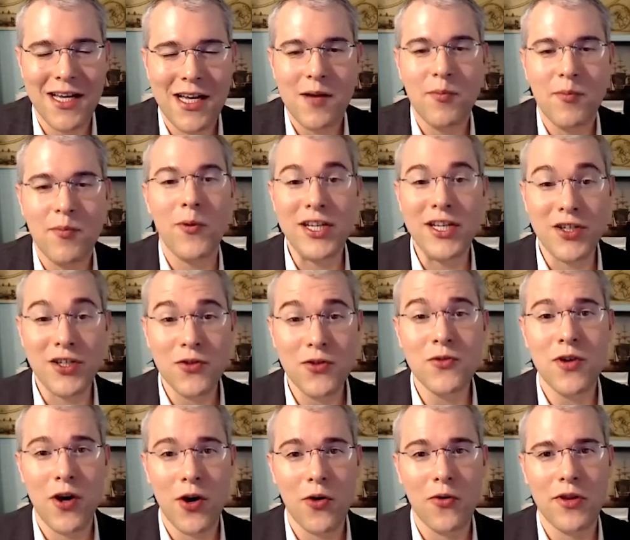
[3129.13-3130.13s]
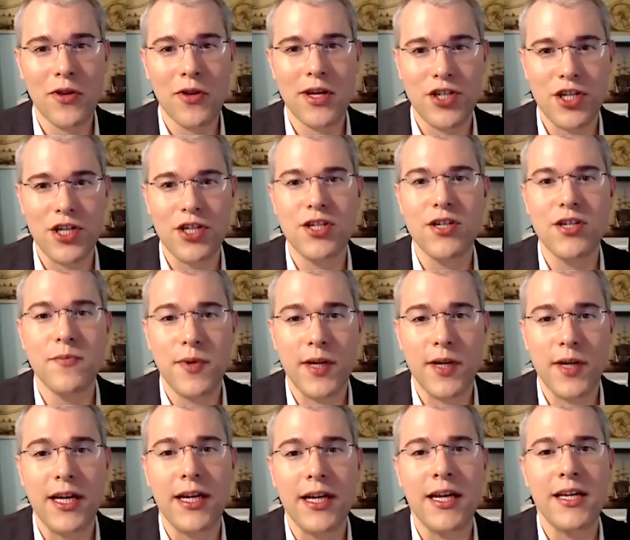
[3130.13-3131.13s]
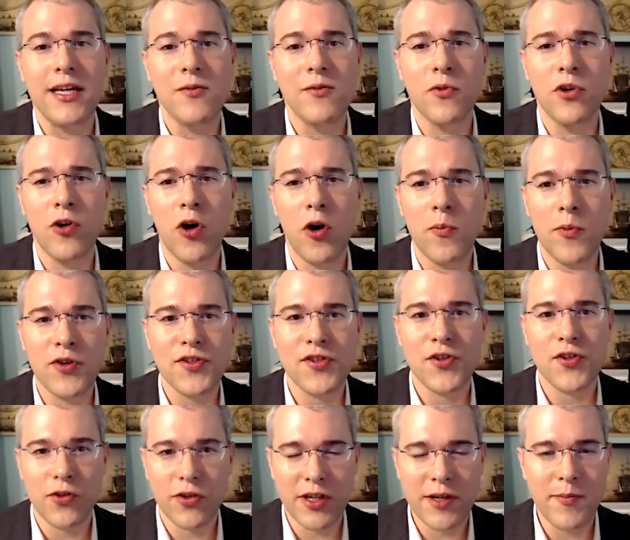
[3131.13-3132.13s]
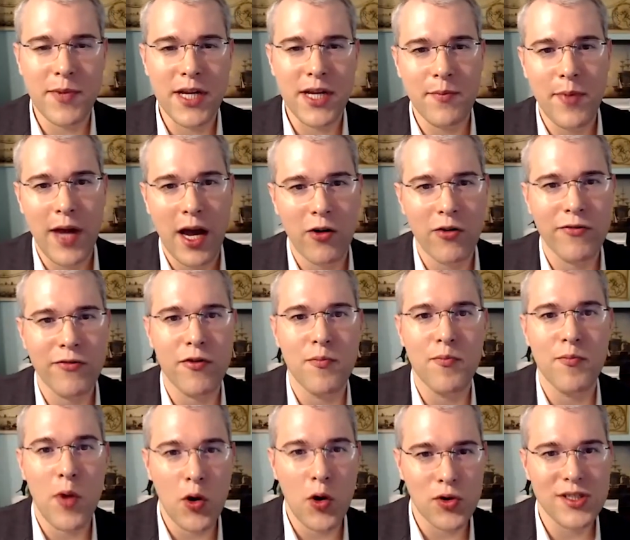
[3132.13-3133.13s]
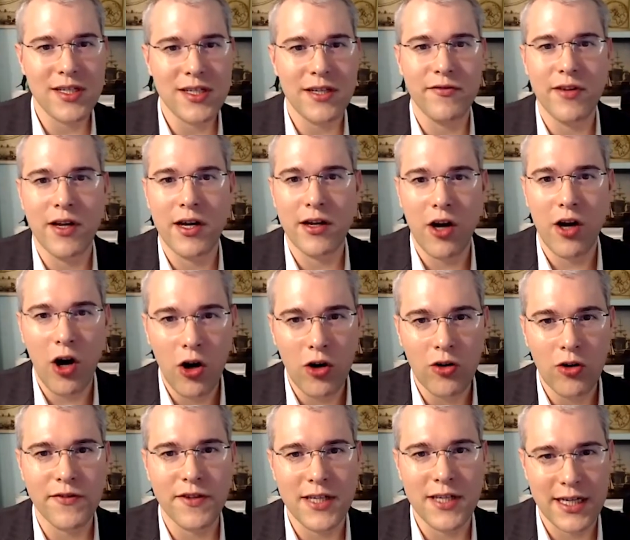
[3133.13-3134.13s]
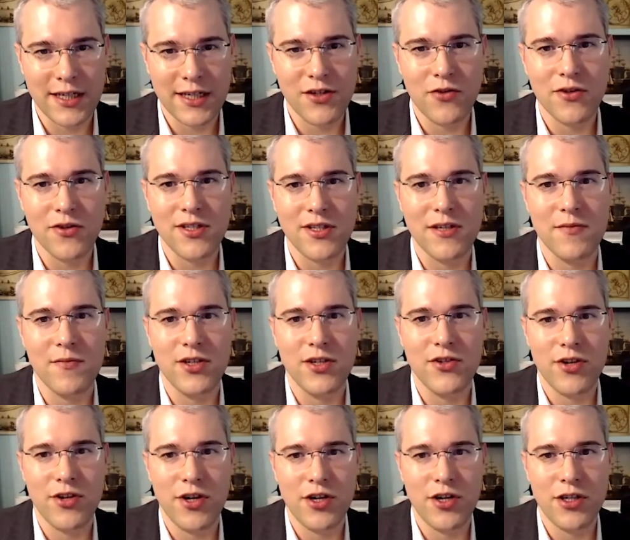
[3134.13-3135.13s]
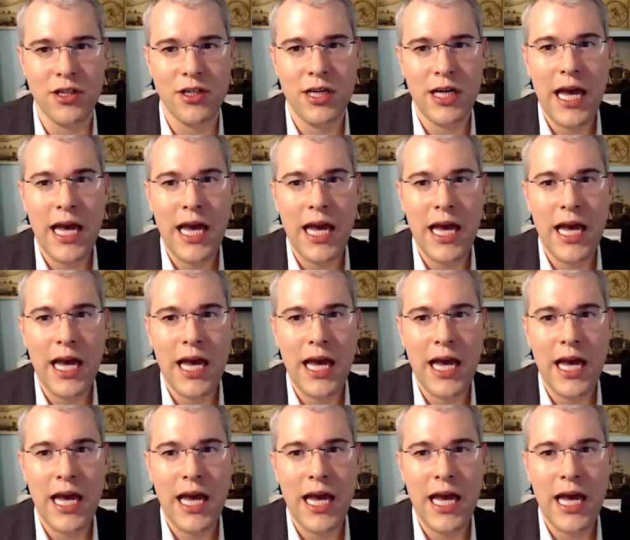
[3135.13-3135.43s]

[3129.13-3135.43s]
but we do know that Xi Jinping will almost certainly be in power for most, if not all, of the next U.S. administration.